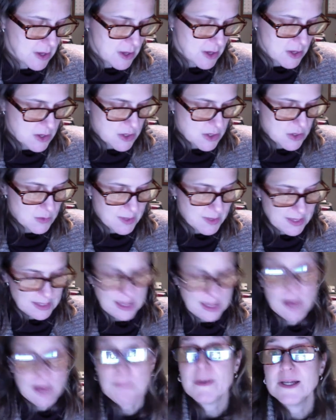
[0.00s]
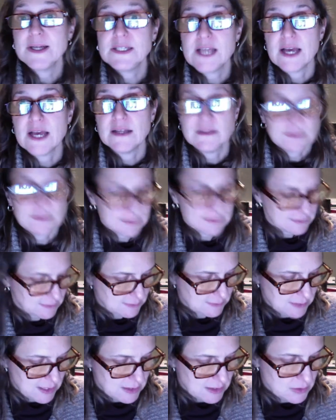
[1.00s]
So you can count by 10s.
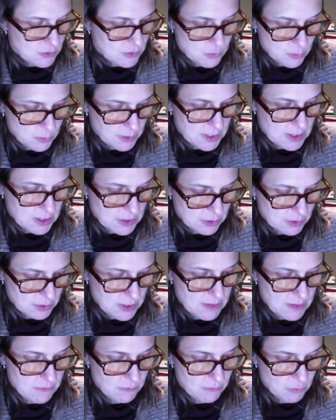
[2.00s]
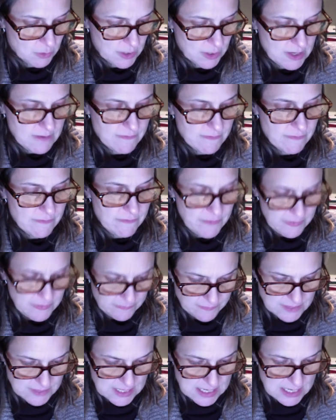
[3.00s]
10, 20, 30, 40,
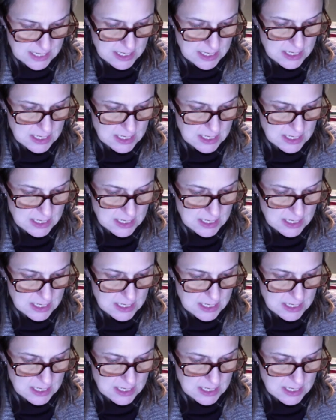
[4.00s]
50.